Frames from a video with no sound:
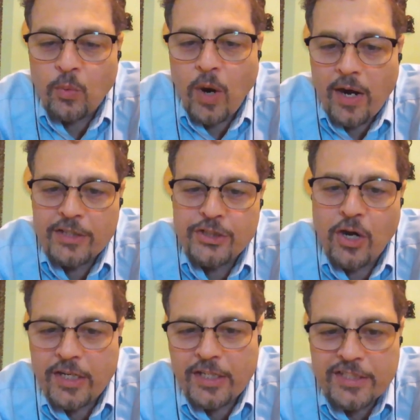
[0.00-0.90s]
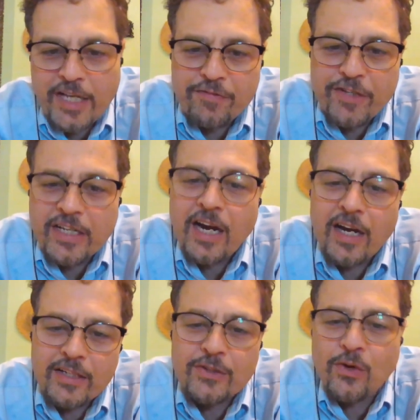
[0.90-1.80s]
wire jockey safety
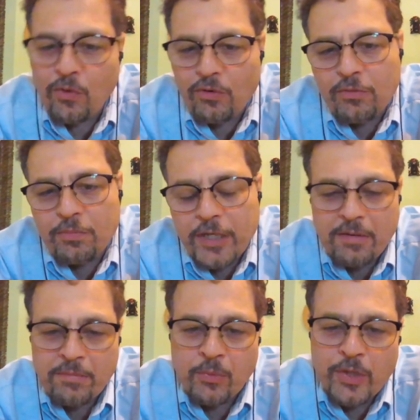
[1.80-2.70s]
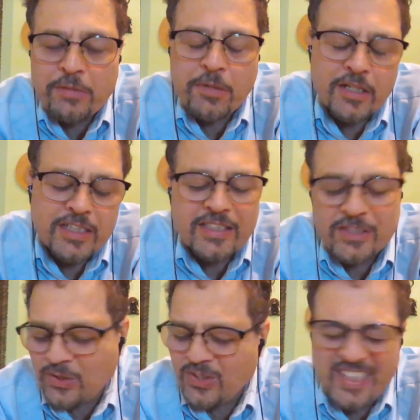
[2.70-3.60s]
guy to go become a wind monkey.
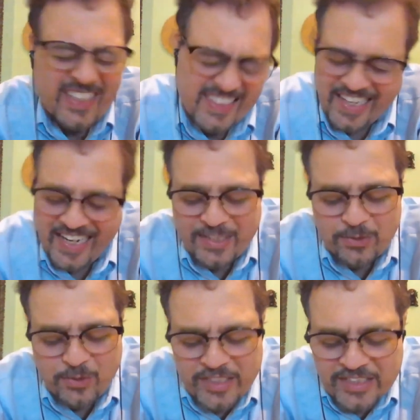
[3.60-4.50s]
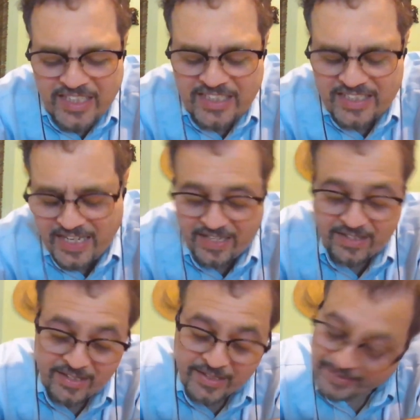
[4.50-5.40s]
So I cringe at that.
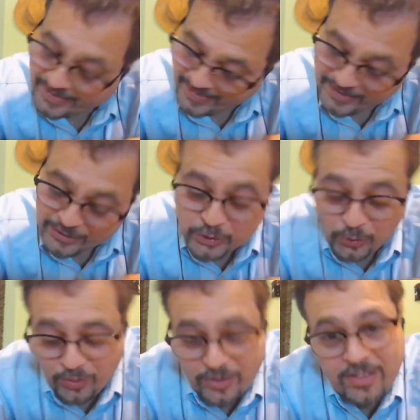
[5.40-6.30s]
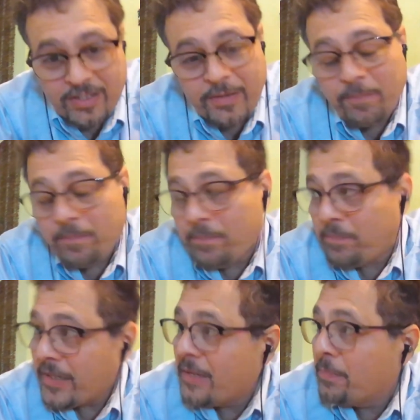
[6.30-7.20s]
And solar,
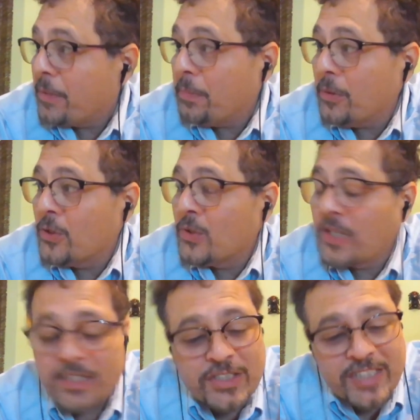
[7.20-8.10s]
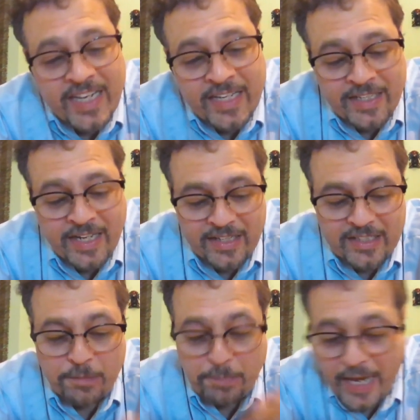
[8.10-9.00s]
people don't understand that
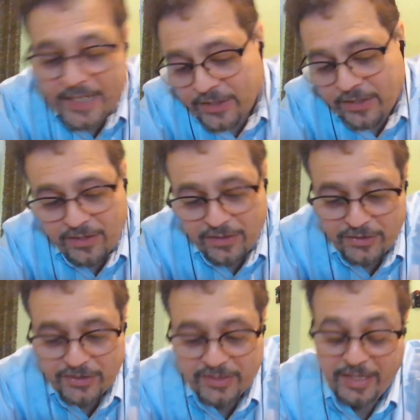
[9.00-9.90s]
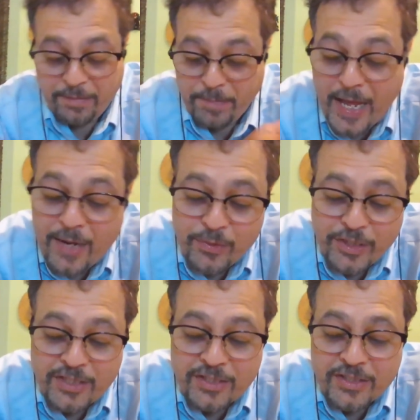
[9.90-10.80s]
capacitors and
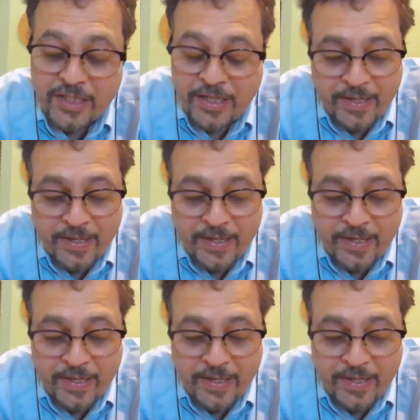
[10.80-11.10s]
batteries